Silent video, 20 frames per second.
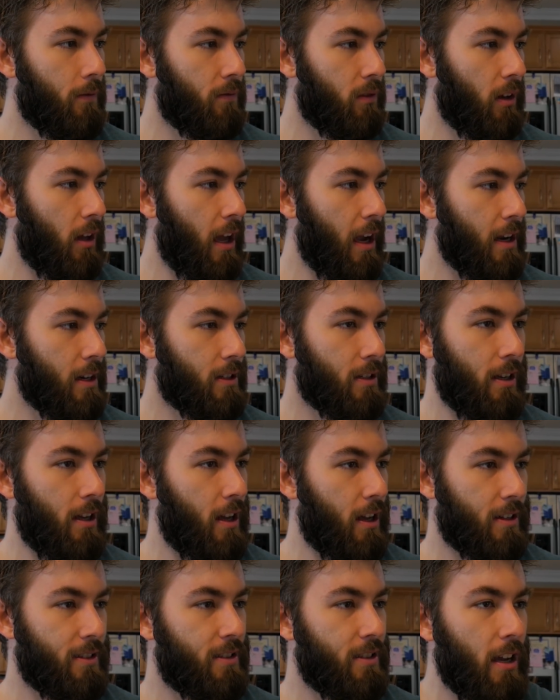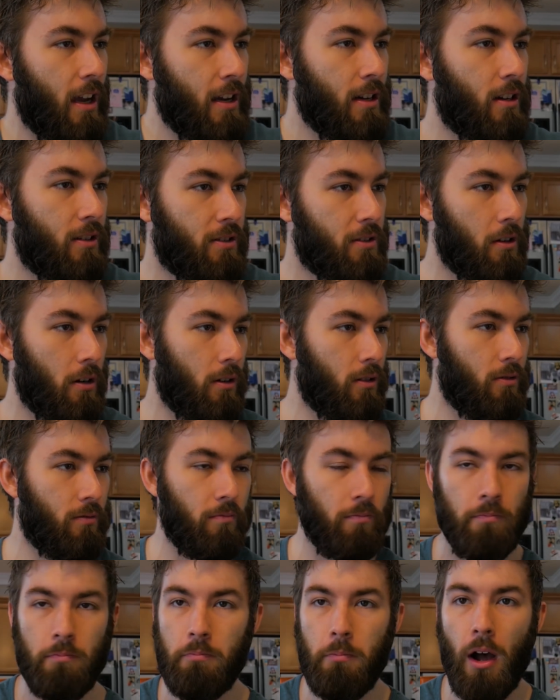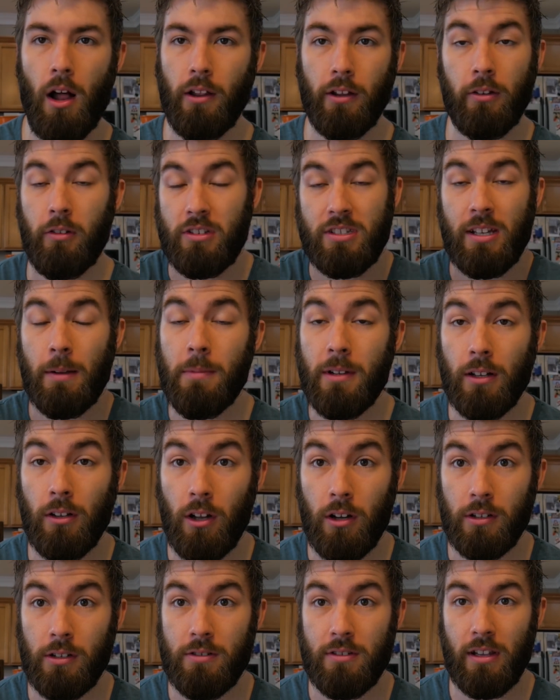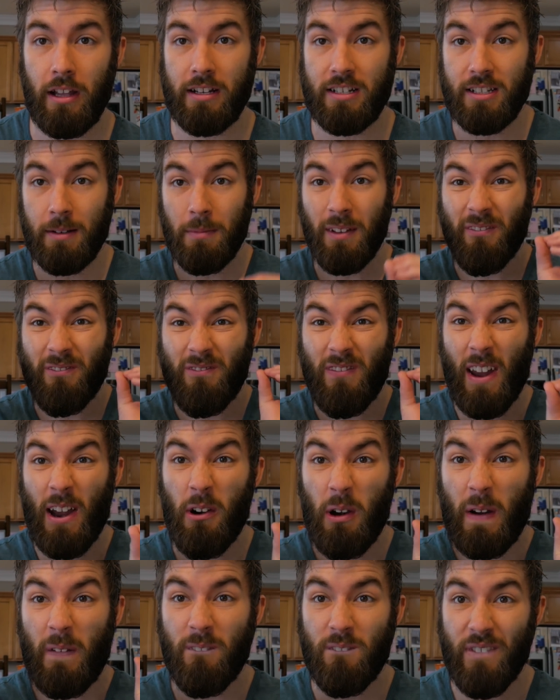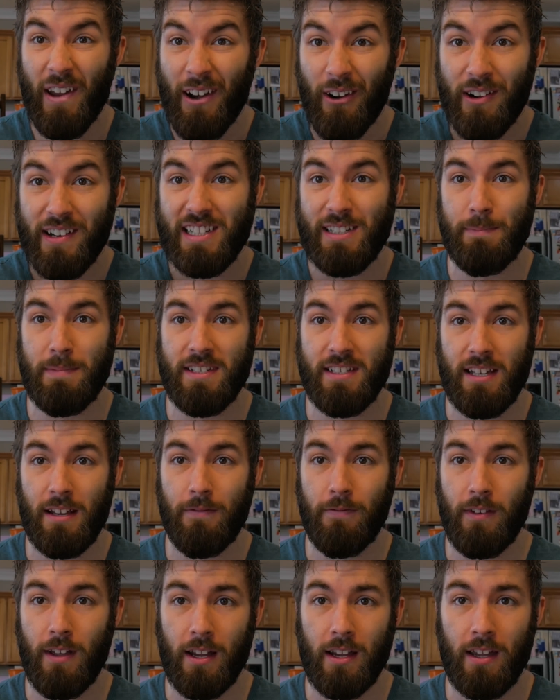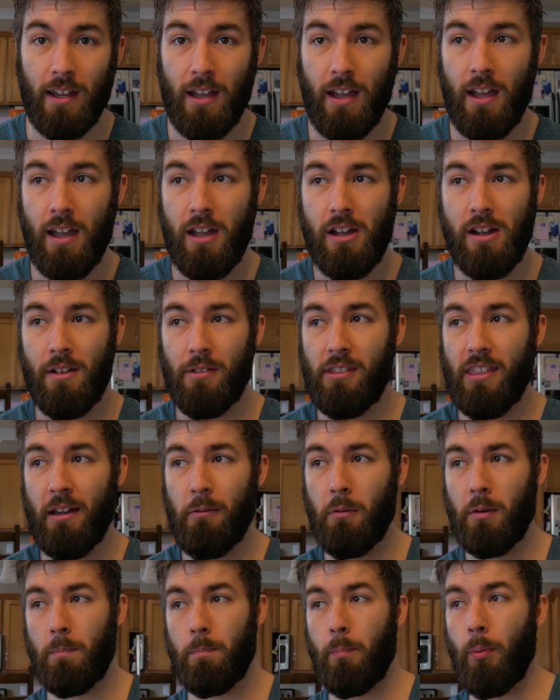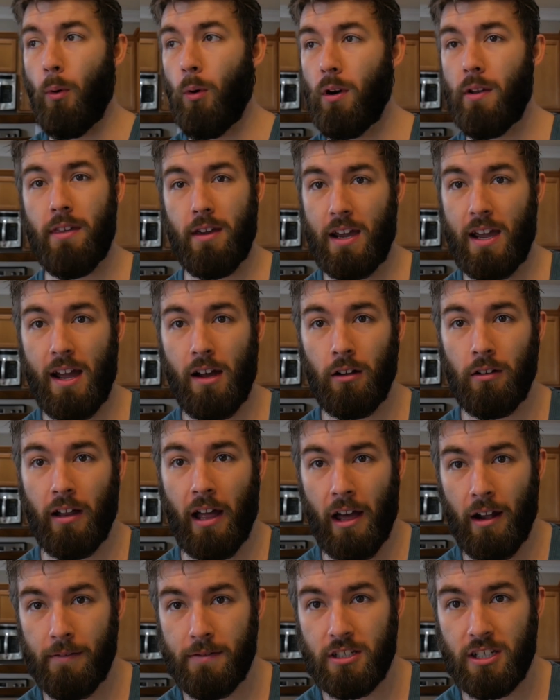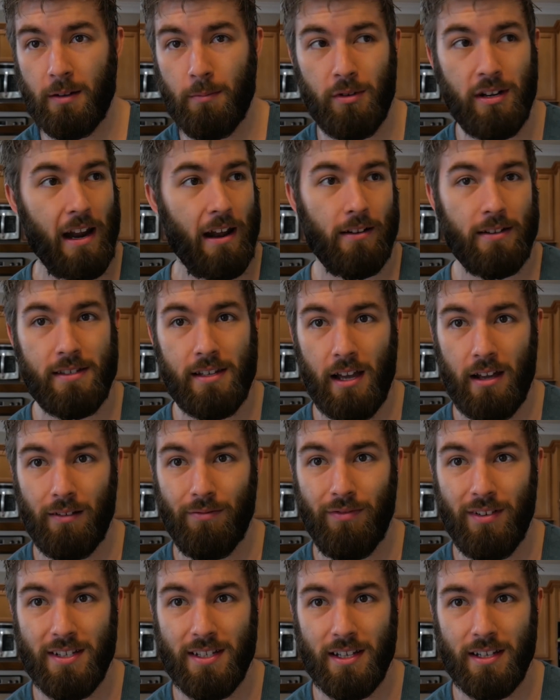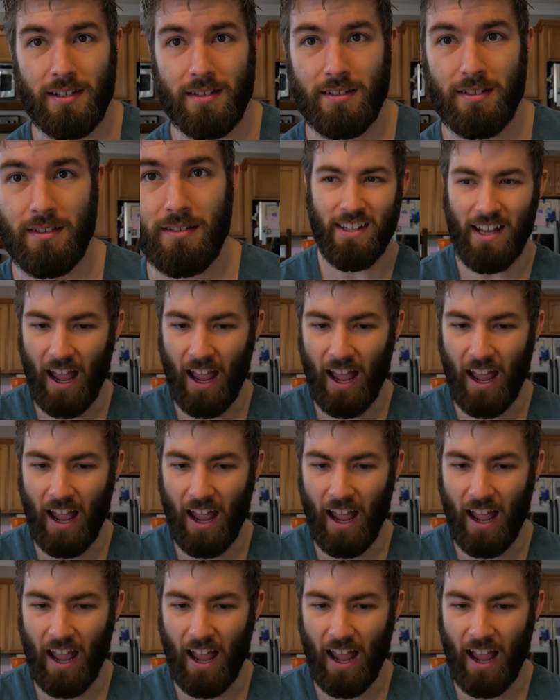of light to excite a certain molecule, something along those, like something very, very specific that would bore the hell out of someone outside of physics.